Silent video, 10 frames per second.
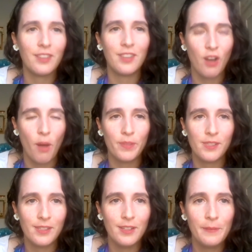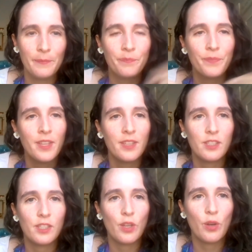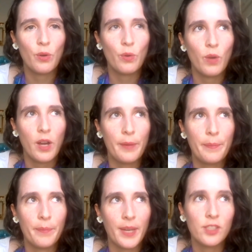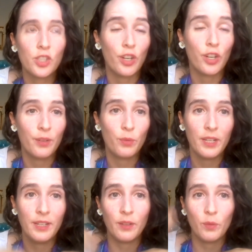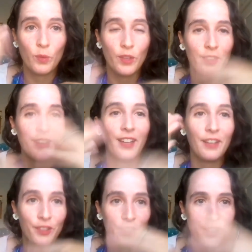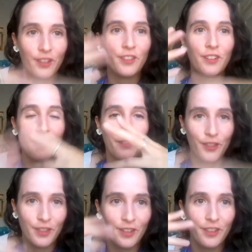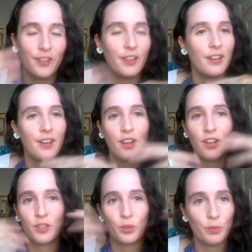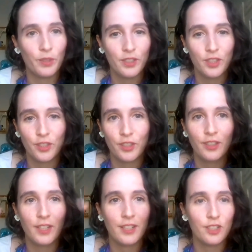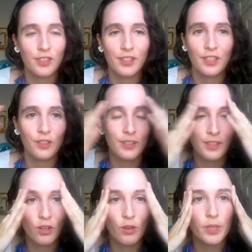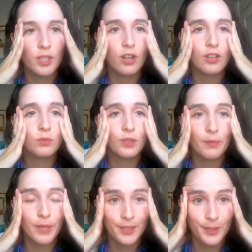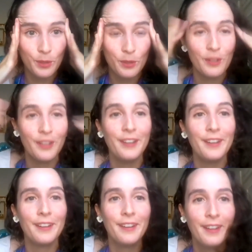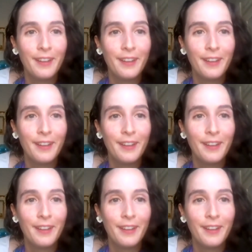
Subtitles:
they the opposite? So I started reading one thing after the other, and I got super concerned. And just like you, it's like, oh my gosh, what am I doing?